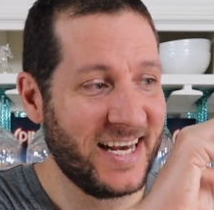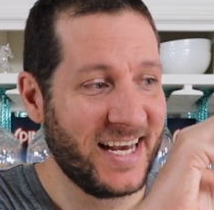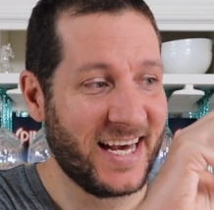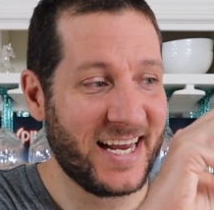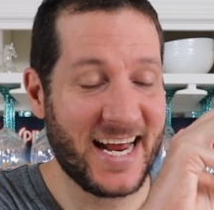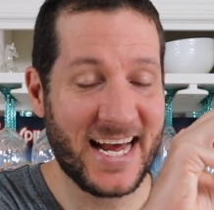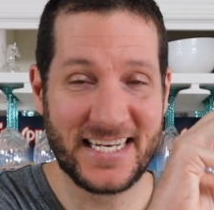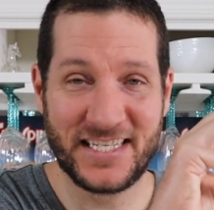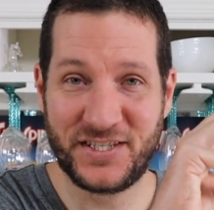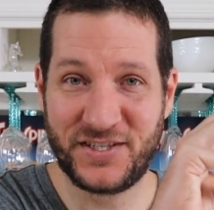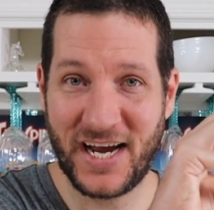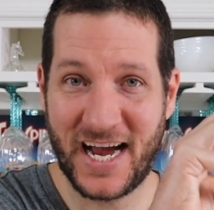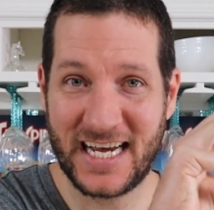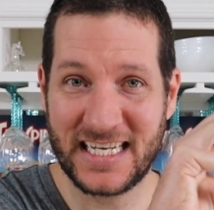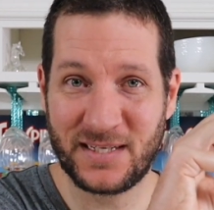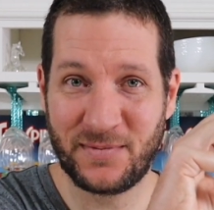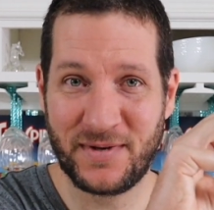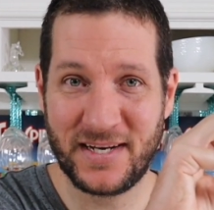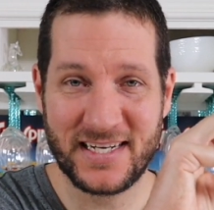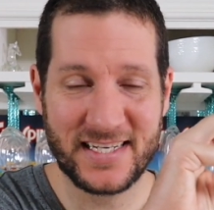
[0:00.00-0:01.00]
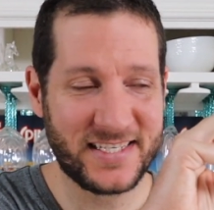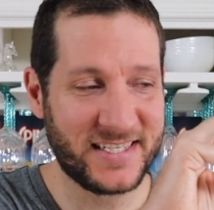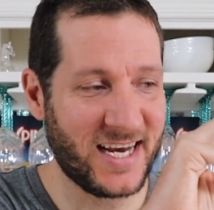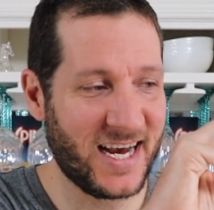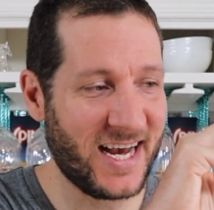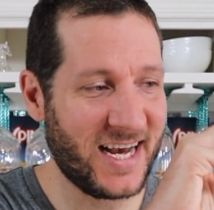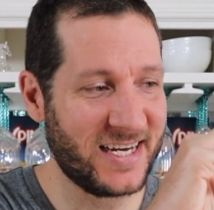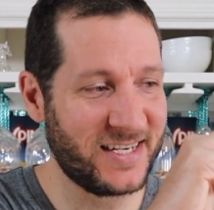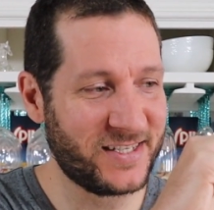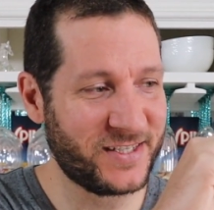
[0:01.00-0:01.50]
It has Jasmine
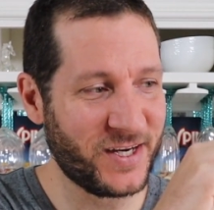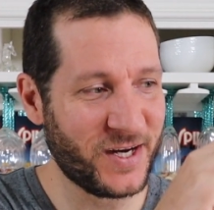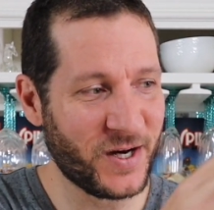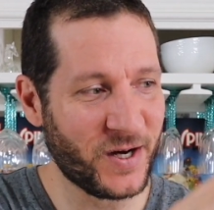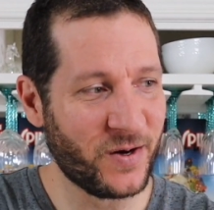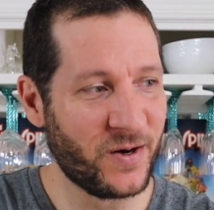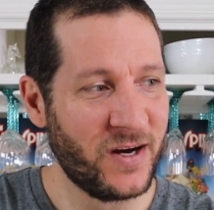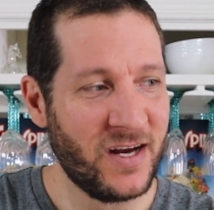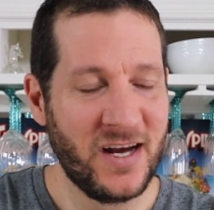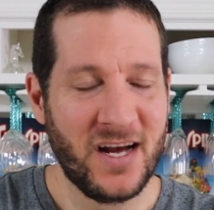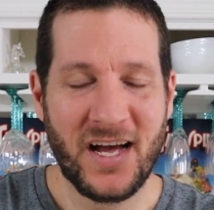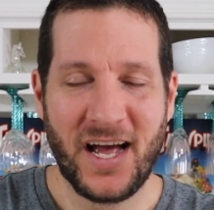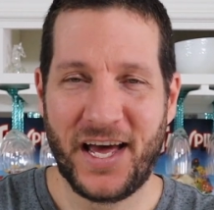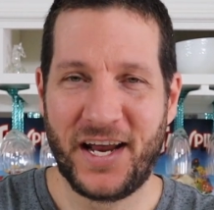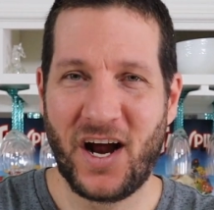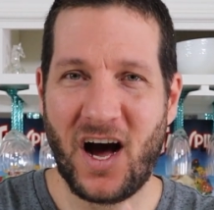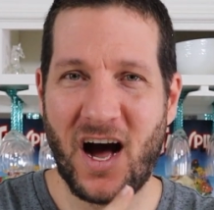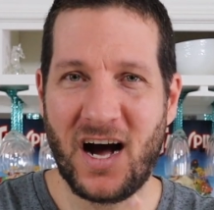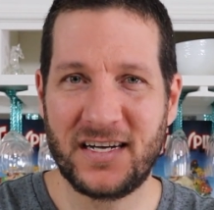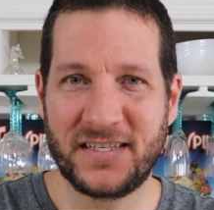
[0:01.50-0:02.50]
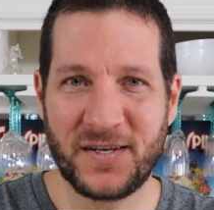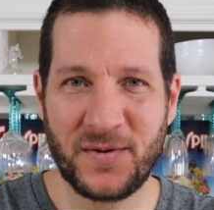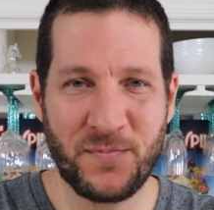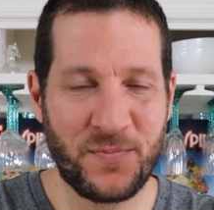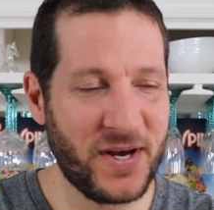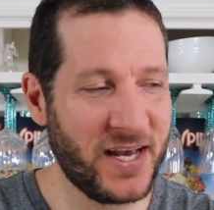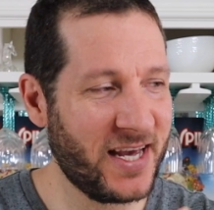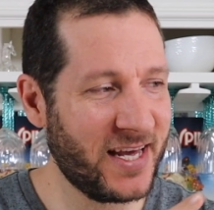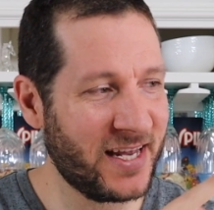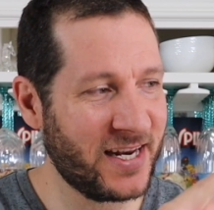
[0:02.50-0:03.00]
inside. So an awesome
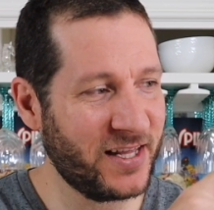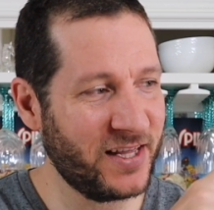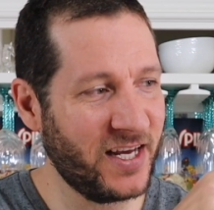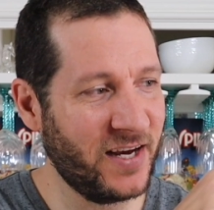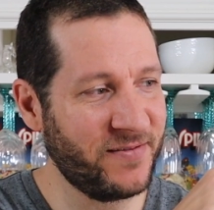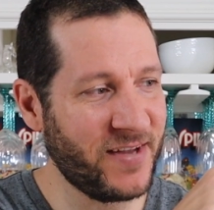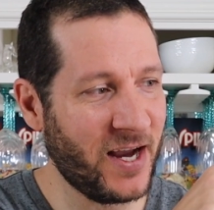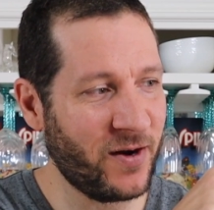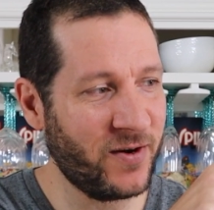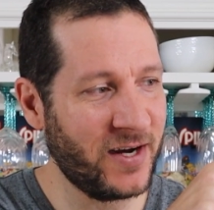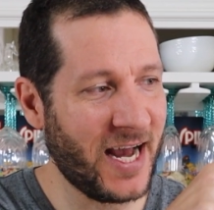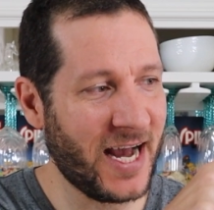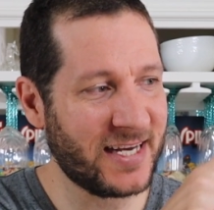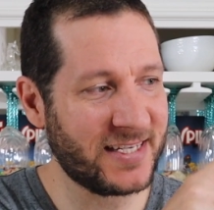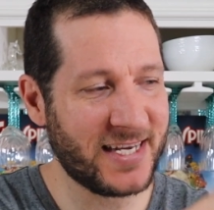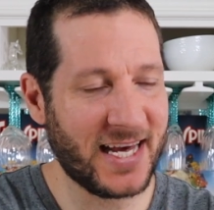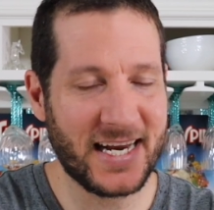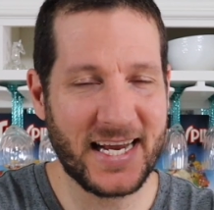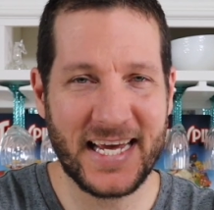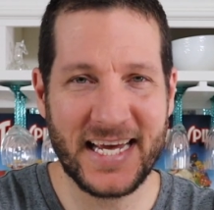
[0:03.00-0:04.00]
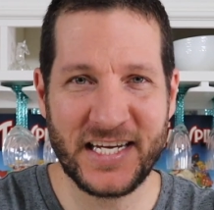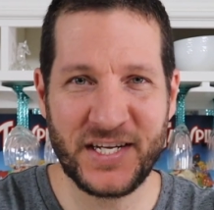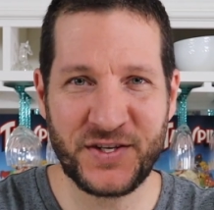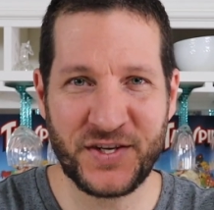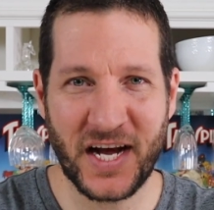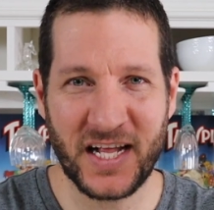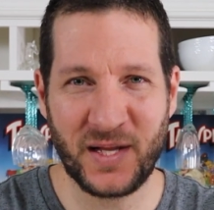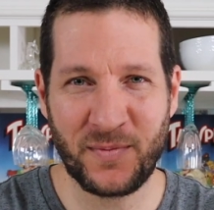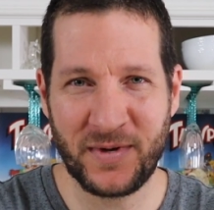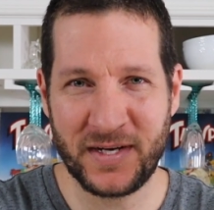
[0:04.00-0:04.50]
pin. Loved how it has that hinge
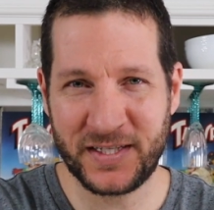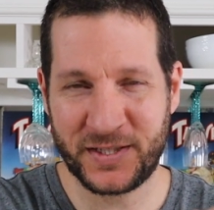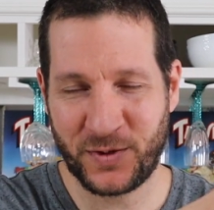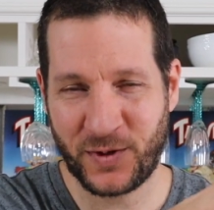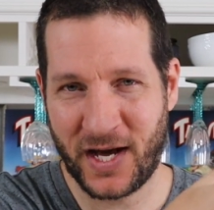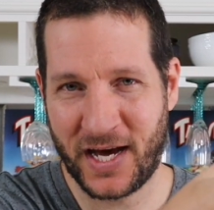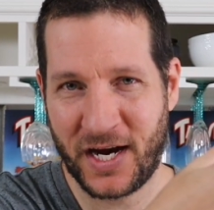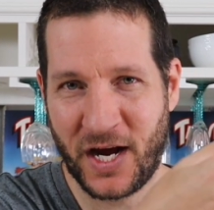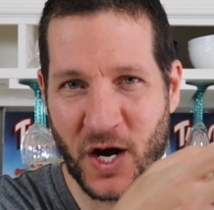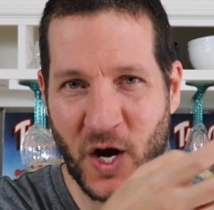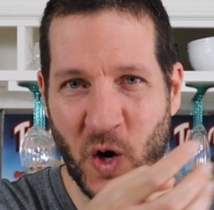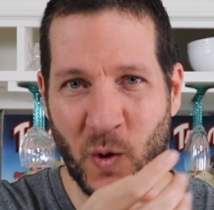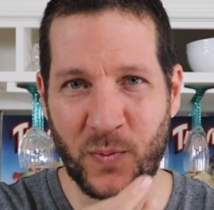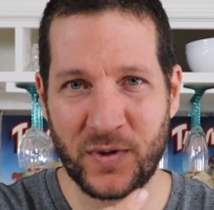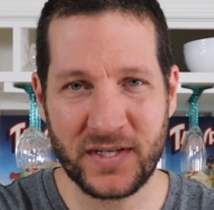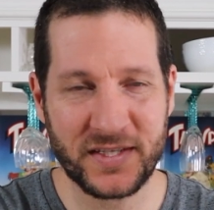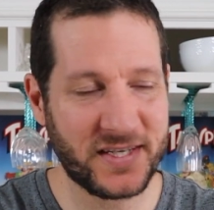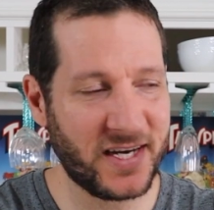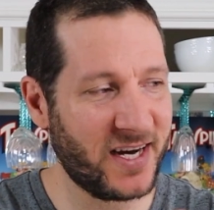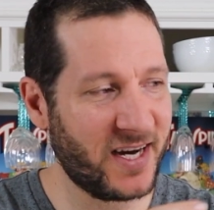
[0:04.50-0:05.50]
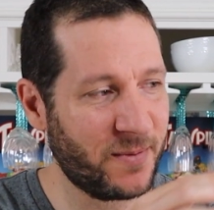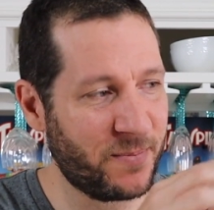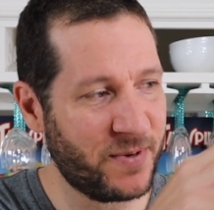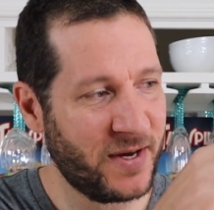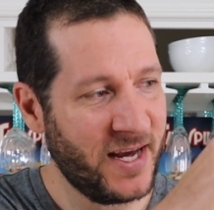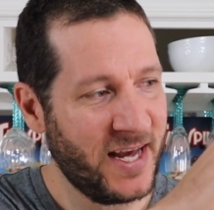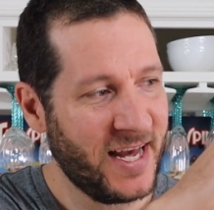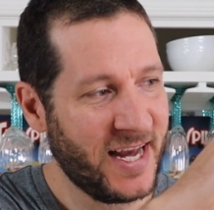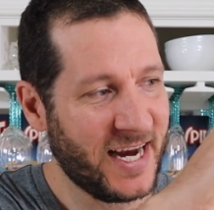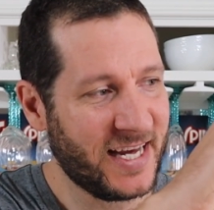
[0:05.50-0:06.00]
element, so it kind of opens up.
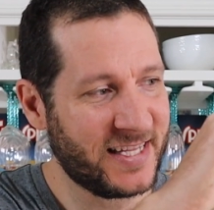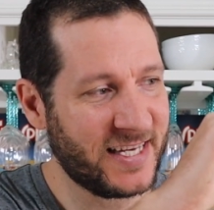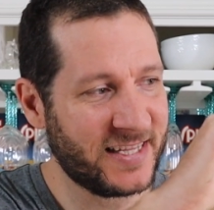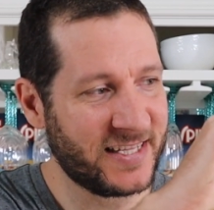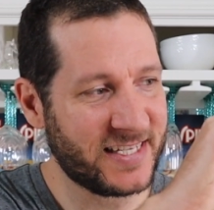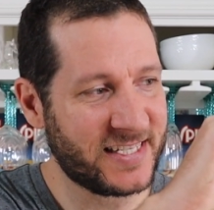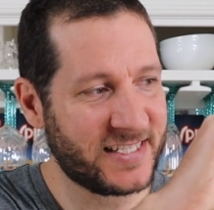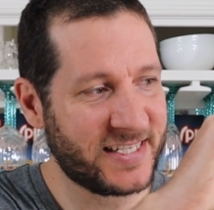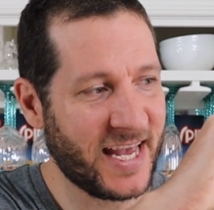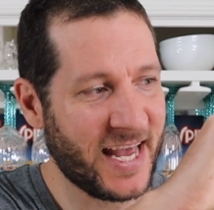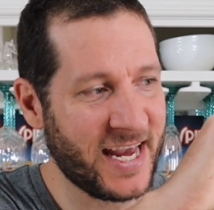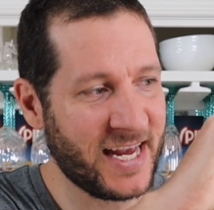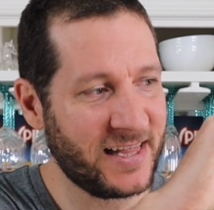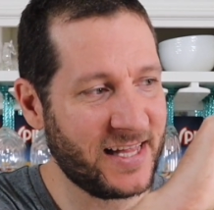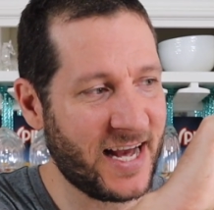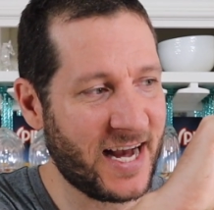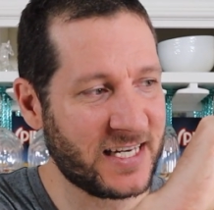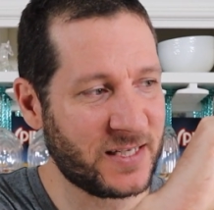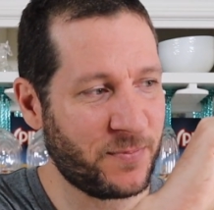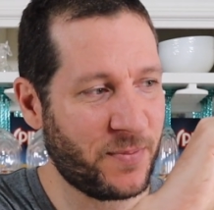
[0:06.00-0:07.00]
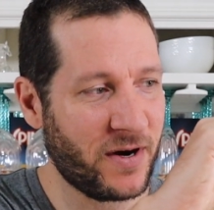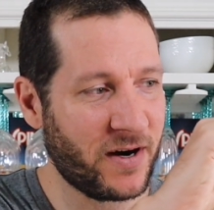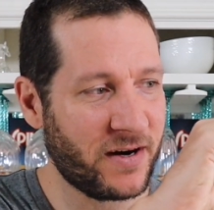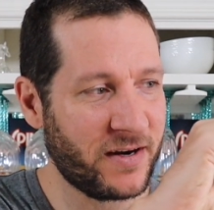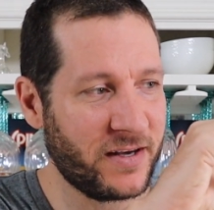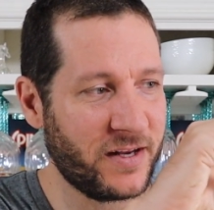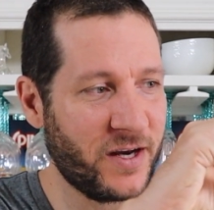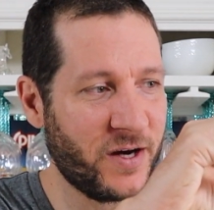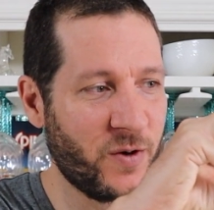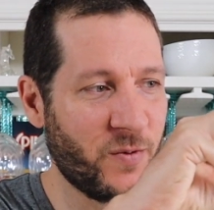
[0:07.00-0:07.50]
And then the stained glass part,
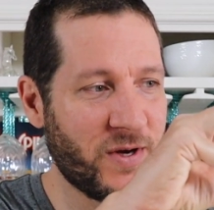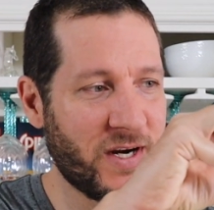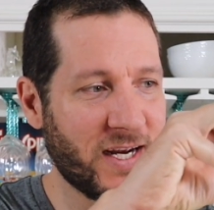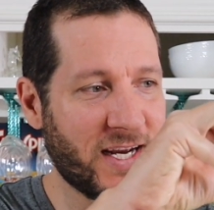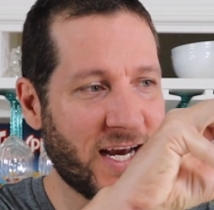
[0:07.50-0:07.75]
you know, when it